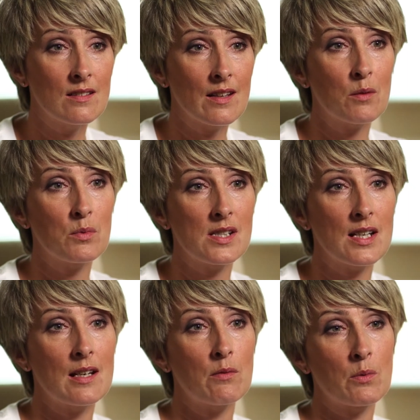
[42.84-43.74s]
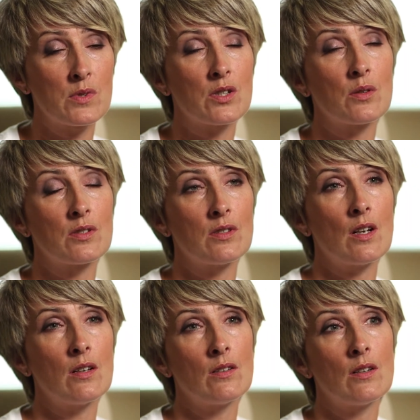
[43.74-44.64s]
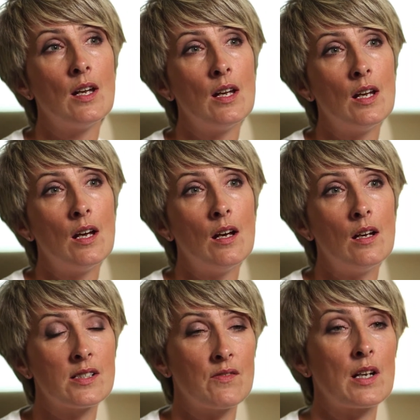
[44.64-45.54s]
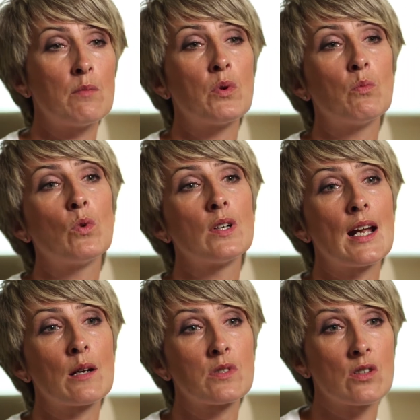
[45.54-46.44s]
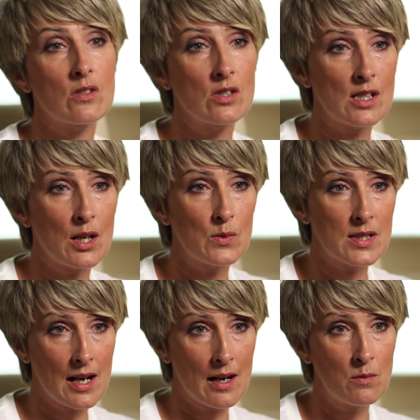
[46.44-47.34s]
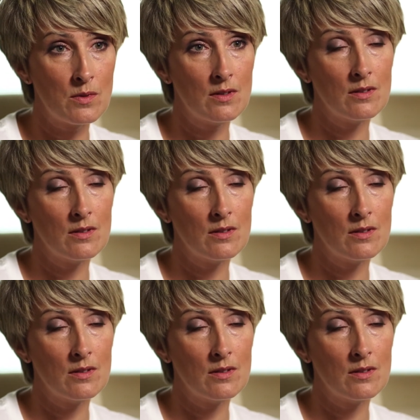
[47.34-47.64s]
That was it. I was told her, her uh, development would now start to slow down.